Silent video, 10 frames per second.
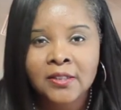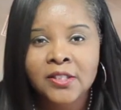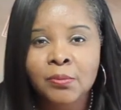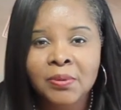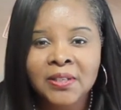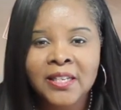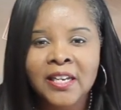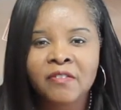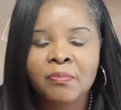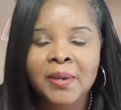to
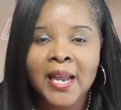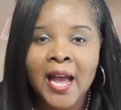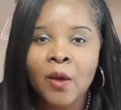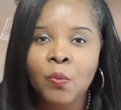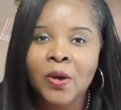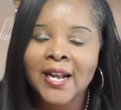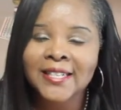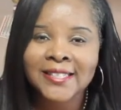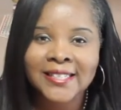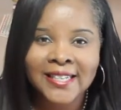believe beyond what
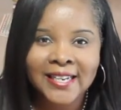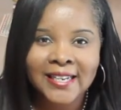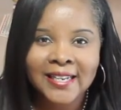I see.